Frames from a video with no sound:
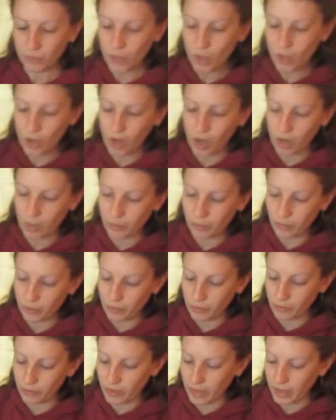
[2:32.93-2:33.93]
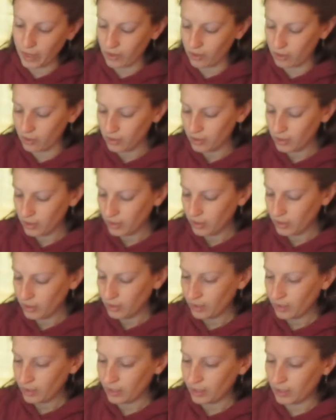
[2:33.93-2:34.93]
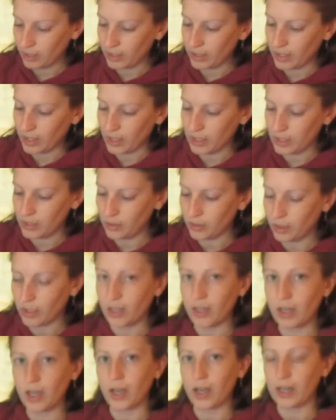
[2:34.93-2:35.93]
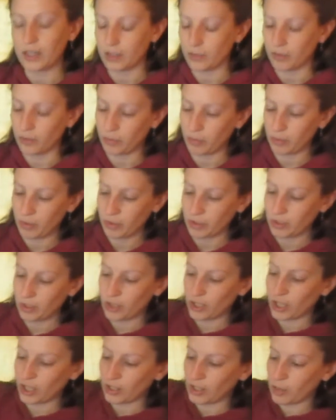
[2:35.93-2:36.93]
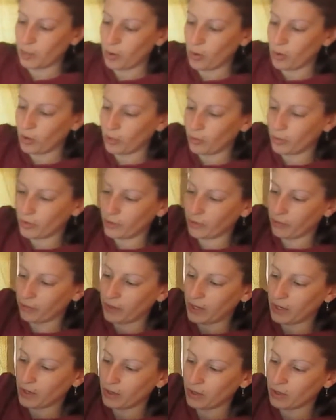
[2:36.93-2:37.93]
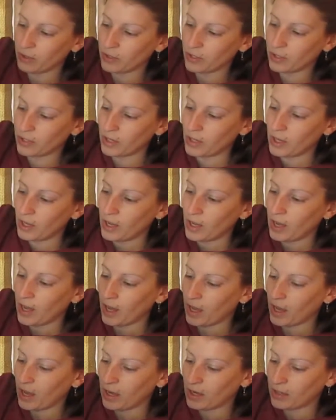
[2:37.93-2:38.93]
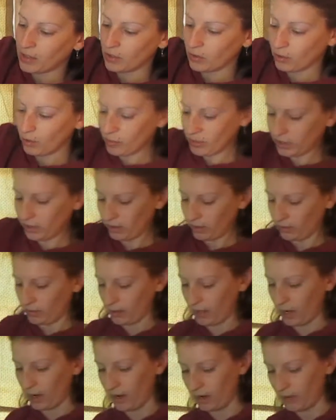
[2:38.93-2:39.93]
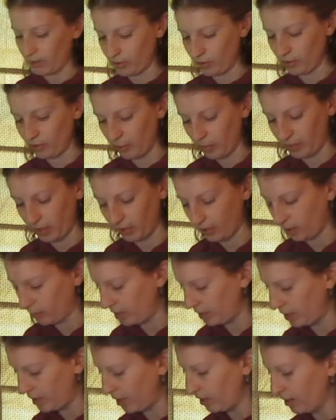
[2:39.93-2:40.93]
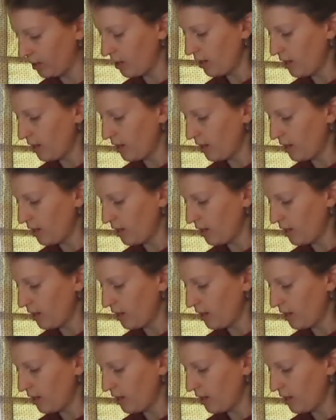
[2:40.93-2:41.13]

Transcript: For the veil, again, you can kind of gently pull it with your fingers, and oops, iron is dripping a little bit here.